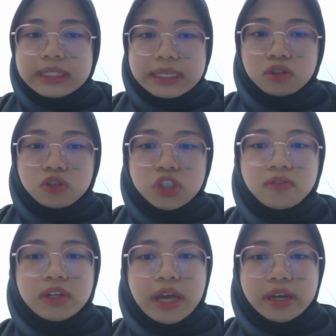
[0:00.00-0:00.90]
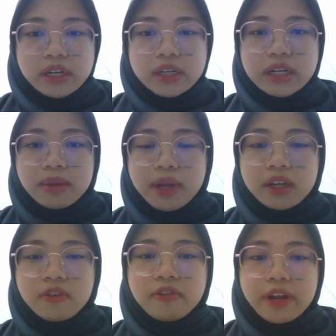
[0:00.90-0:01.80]
to shift the aggregate demand
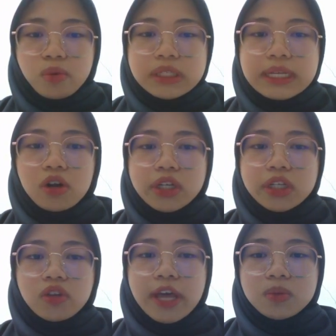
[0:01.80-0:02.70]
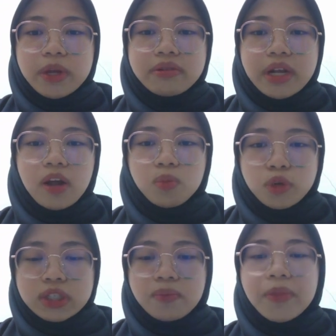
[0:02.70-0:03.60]
curve rightwards in order to expand real
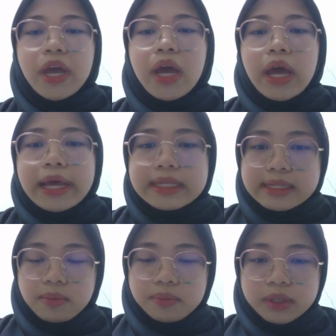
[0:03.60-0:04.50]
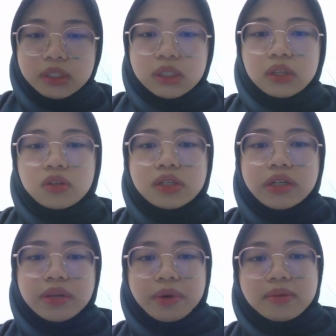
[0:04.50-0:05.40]
outputs. As example, Datuk Seri
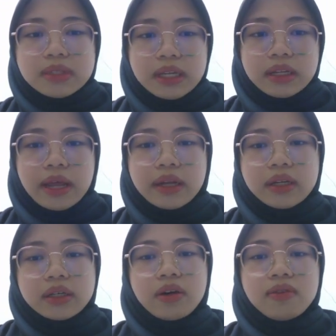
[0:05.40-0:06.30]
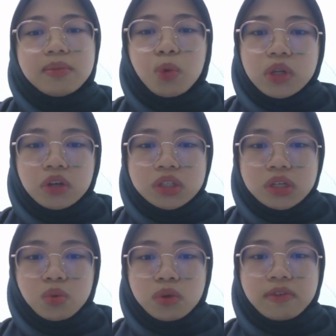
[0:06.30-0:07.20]
Ibrahim said that the government will continue
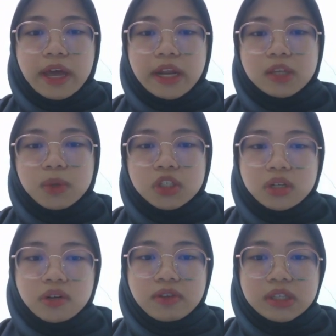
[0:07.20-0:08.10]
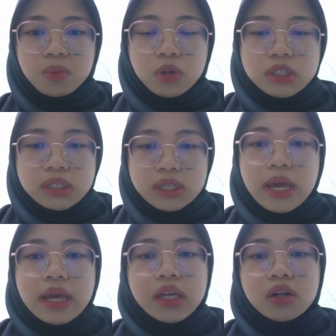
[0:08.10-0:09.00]
with an expansionary fiscal policy
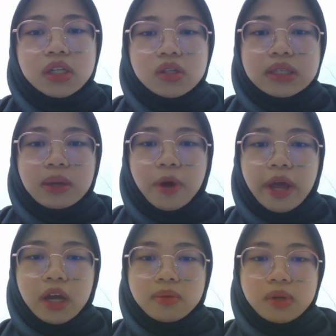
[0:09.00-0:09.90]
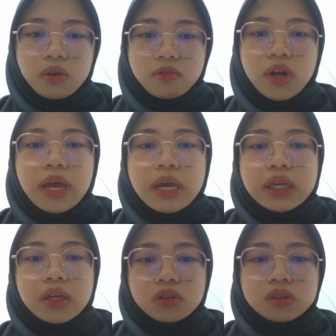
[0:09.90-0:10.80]
in order to support economic growth. He
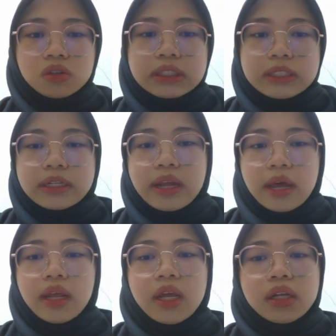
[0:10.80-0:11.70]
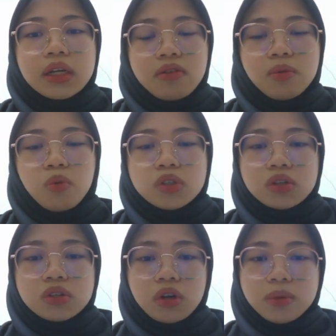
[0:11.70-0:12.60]
also said that the government was
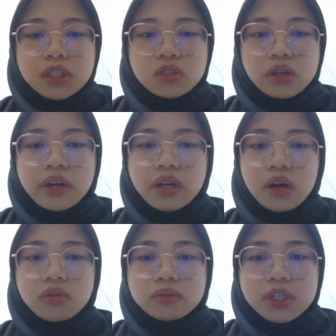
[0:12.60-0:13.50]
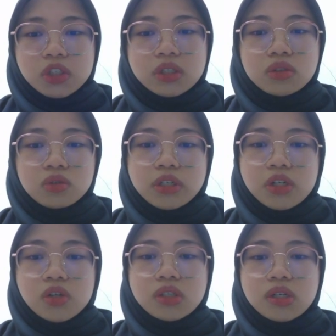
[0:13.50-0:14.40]
also committed to carrying out measures to
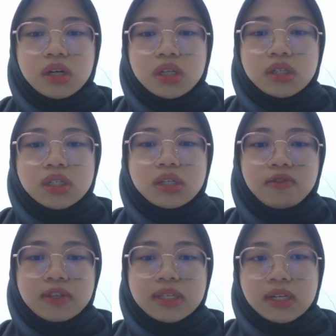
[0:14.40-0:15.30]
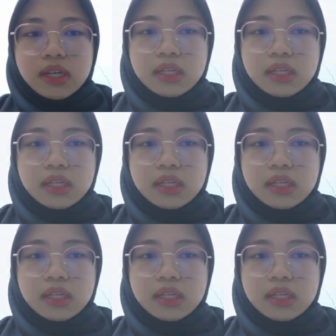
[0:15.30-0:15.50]
reduce the country's deficit in